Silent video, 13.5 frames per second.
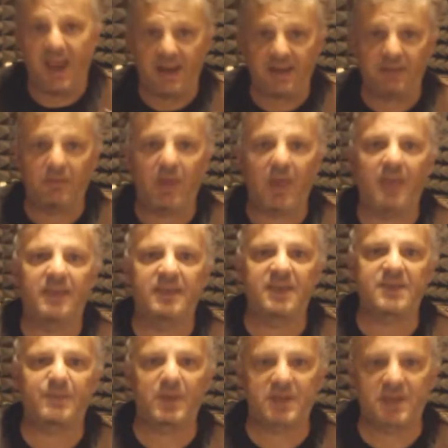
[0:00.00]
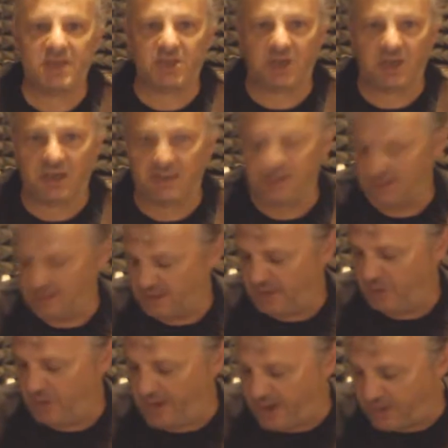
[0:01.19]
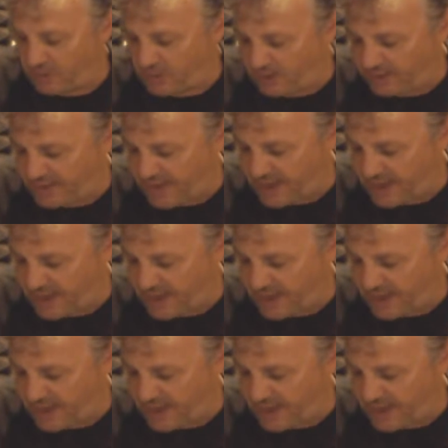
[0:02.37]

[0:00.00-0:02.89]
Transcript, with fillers: And in this position, when I roll